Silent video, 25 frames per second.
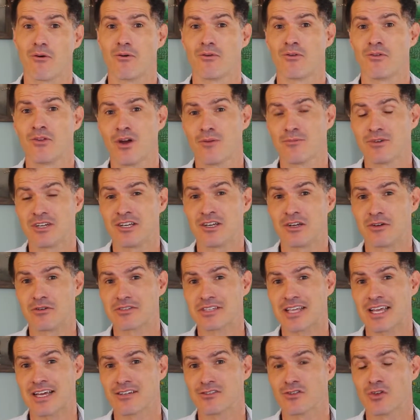nobody
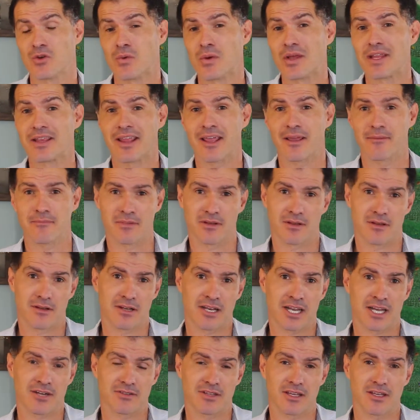knows how to read them
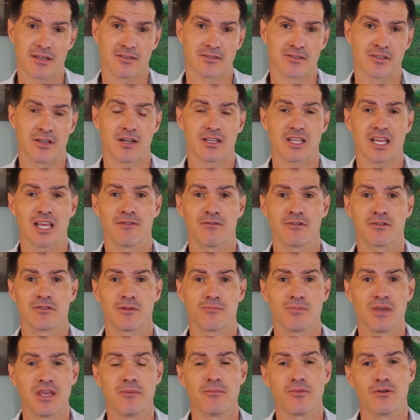nowadays, not even
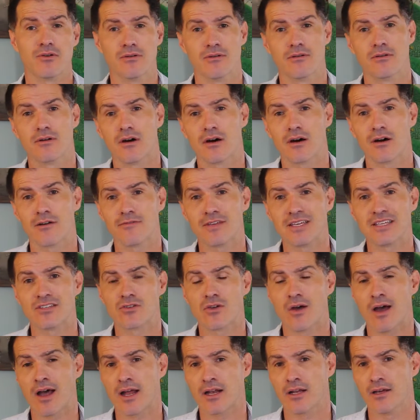the people of
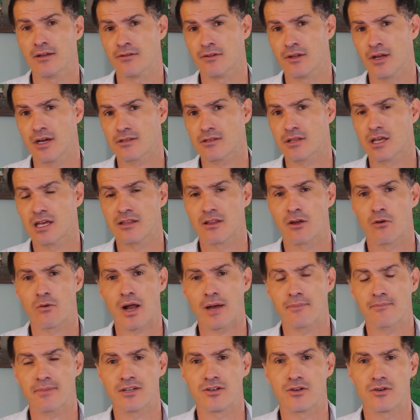Easter Island, not the
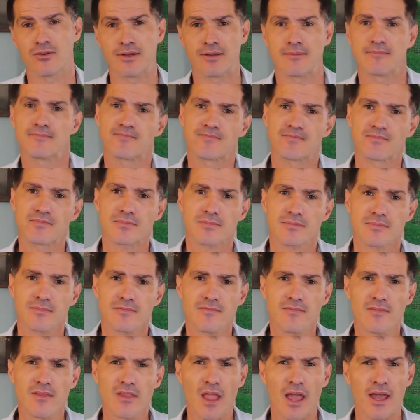Rapa Nui.
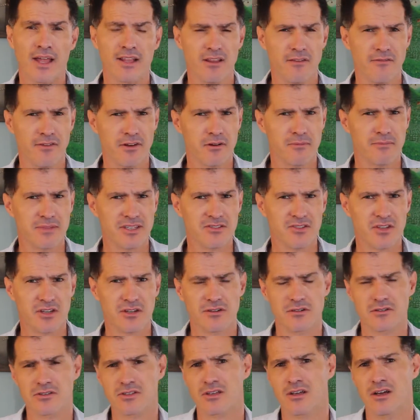It's a very
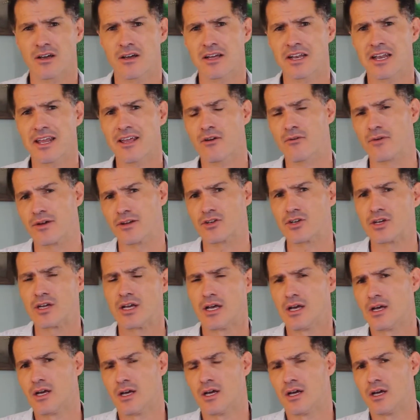mysterious uh, language.
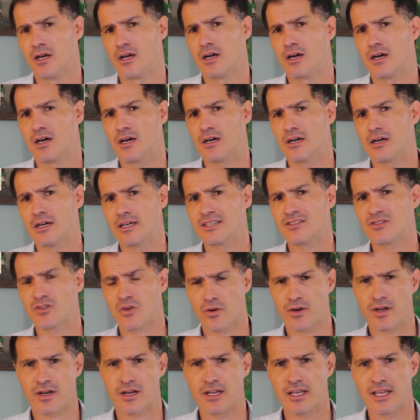Uh,
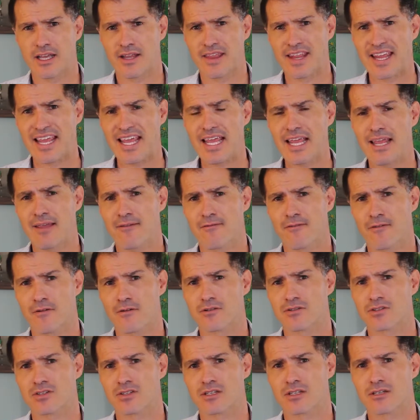historically, the
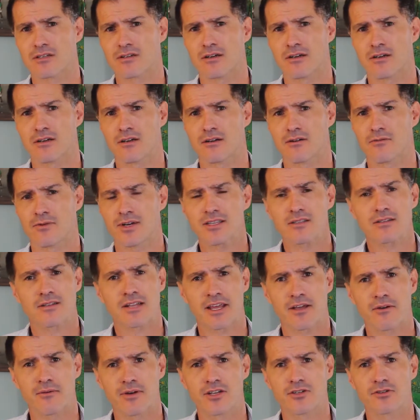first uh, written
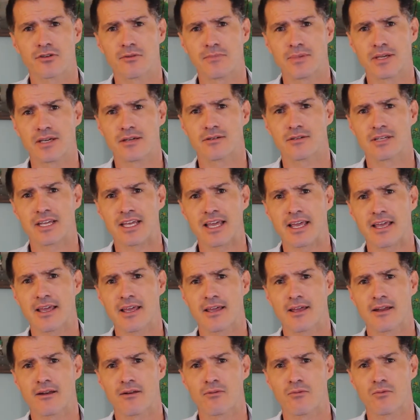language appeared
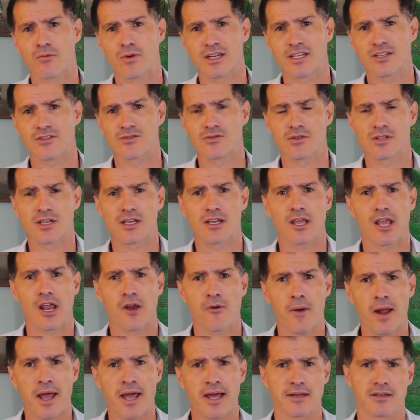in what is today
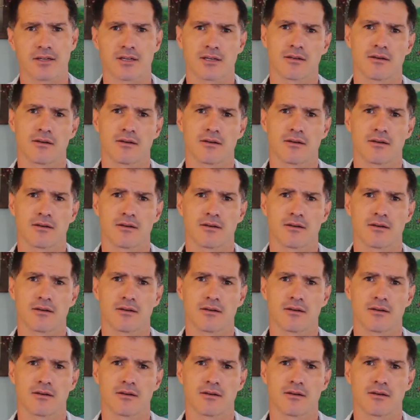Iraq,